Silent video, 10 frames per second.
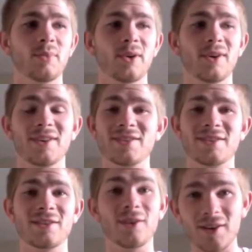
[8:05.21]
But
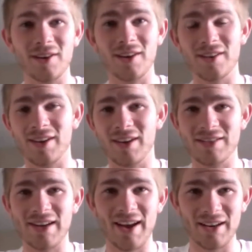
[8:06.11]
it's good to get the
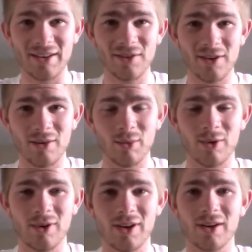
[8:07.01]
kids active in the
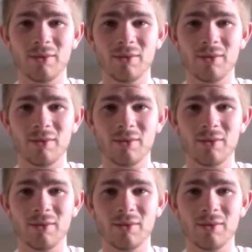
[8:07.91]
community,